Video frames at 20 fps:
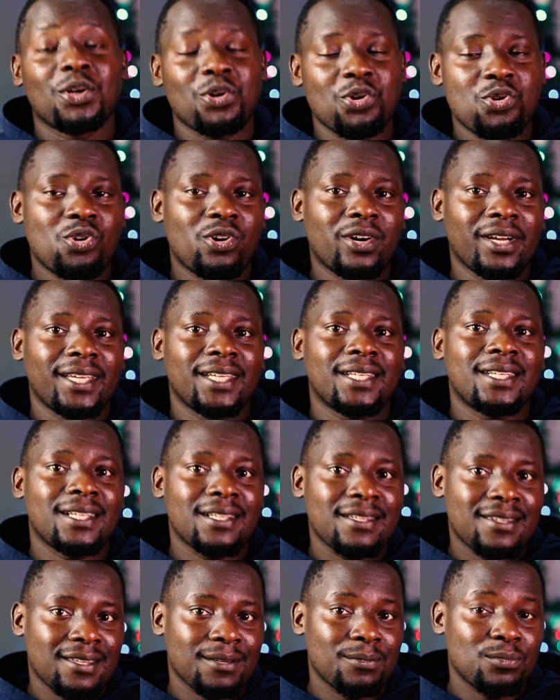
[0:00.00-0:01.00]
go ahead
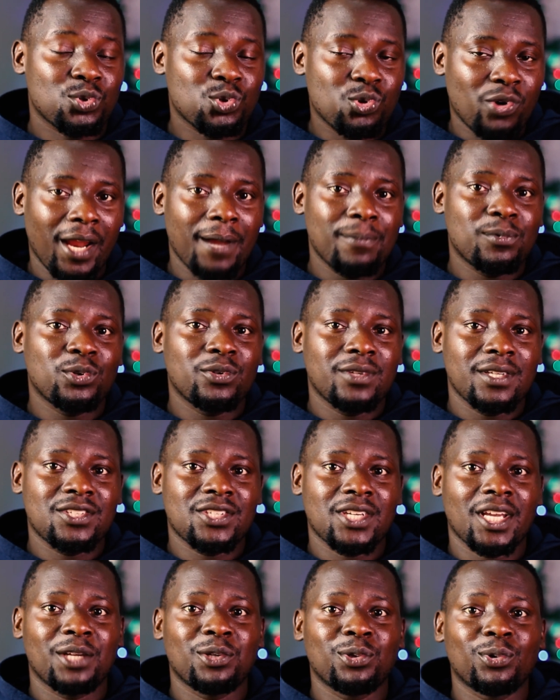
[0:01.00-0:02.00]
and subscribe to the
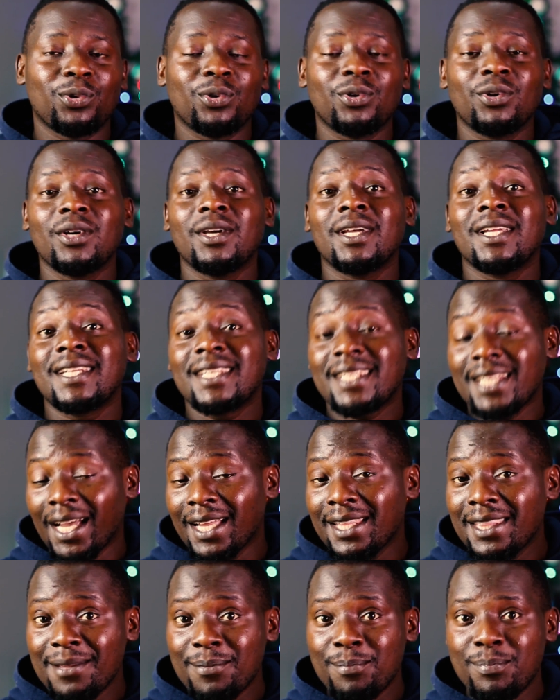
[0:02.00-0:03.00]
channel
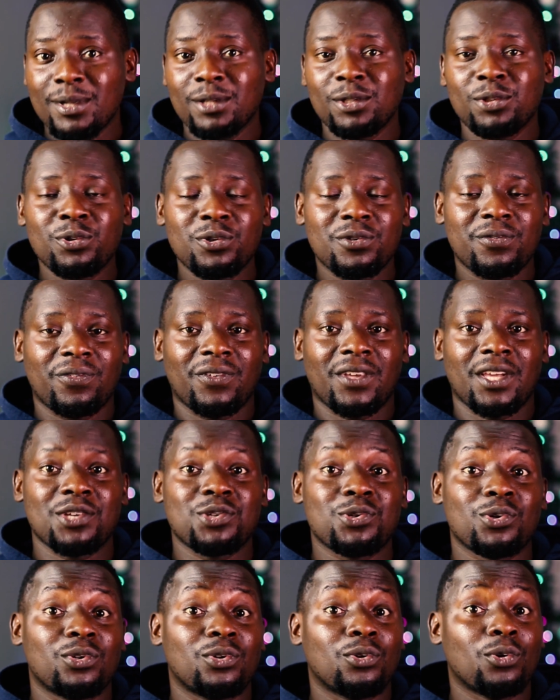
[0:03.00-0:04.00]
turn the bell
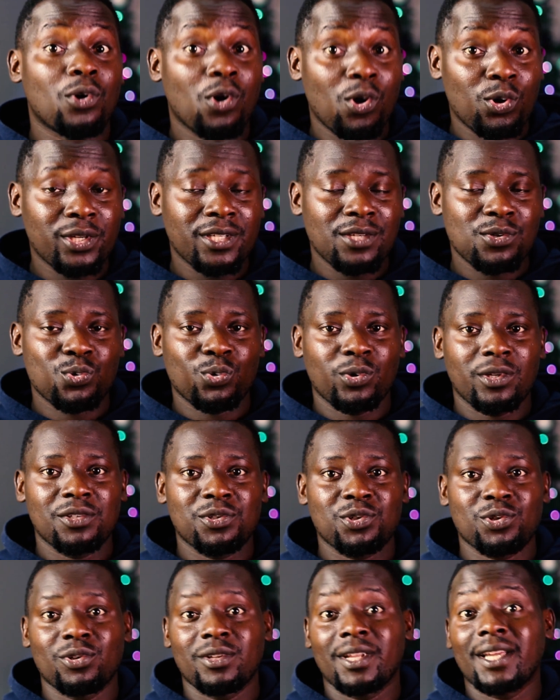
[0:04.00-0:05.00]
notification on as well
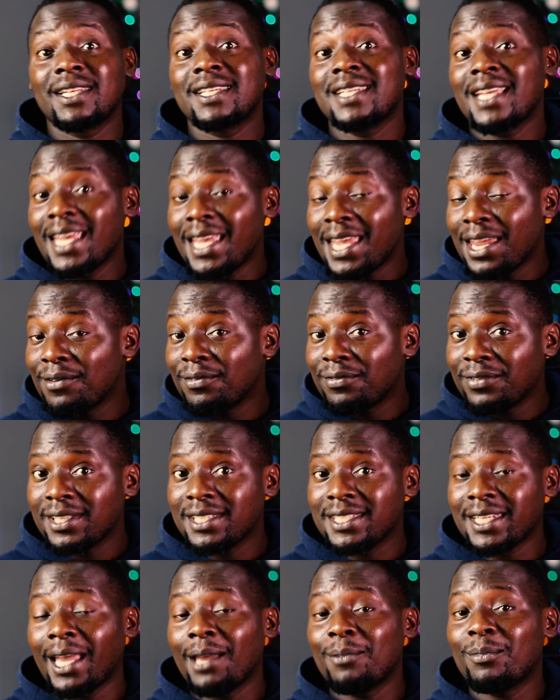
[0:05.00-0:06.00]
so that every
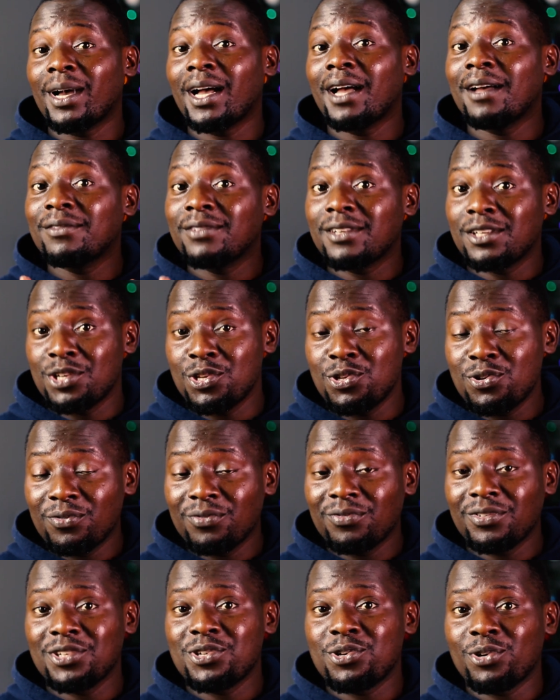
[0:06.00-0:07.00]
time i have a new
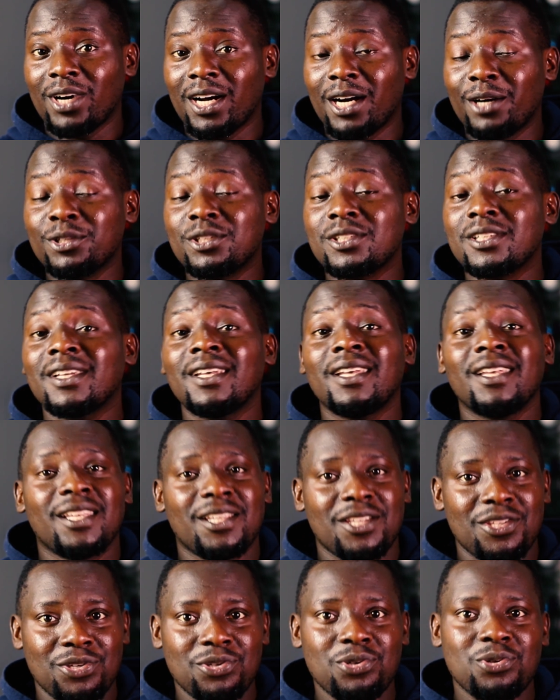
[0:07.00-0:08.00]
video out
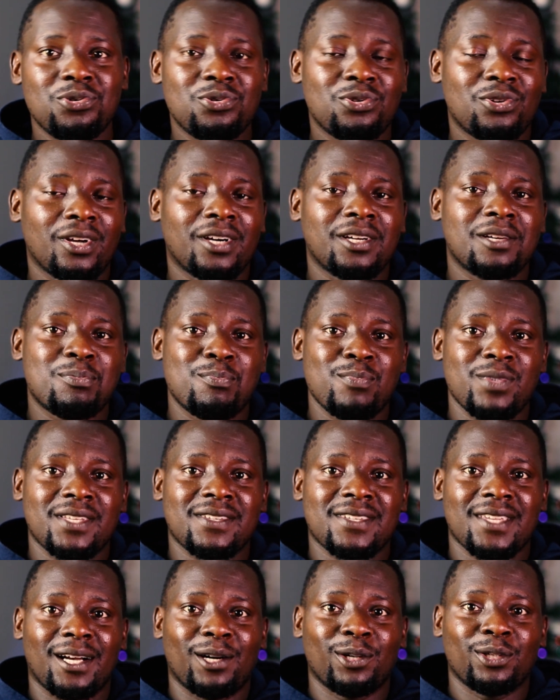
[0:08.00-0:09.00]
you do not
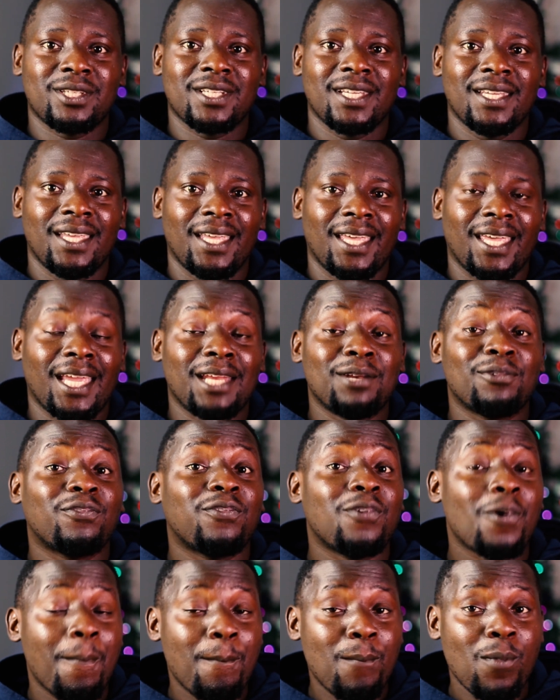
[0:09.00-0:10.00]
miss out and
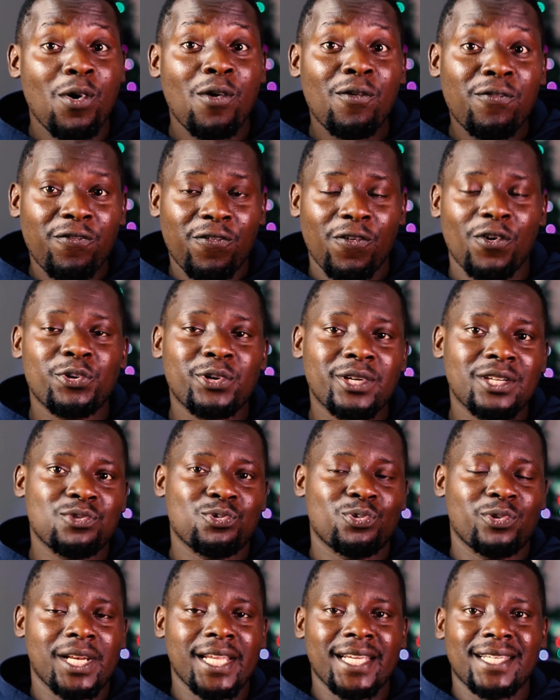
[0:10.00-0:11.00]
for more
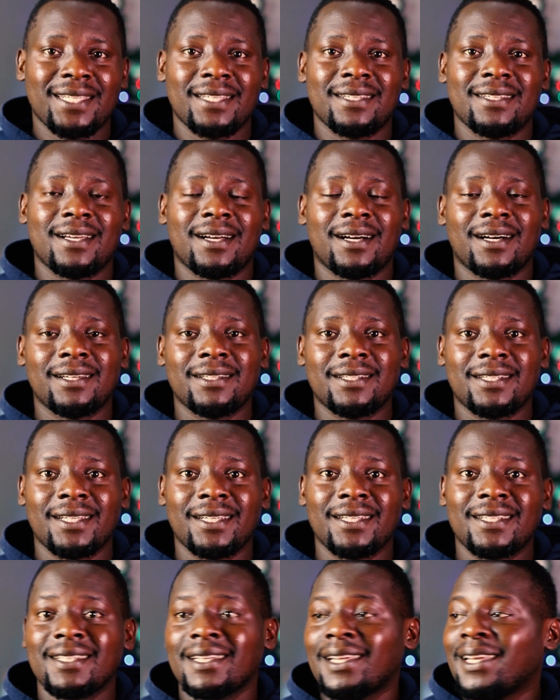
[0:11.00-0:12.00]
forex related
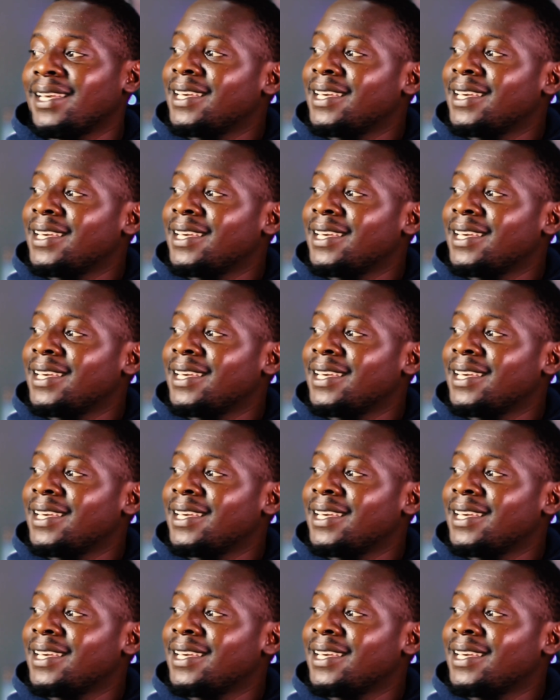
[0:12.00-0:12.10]
content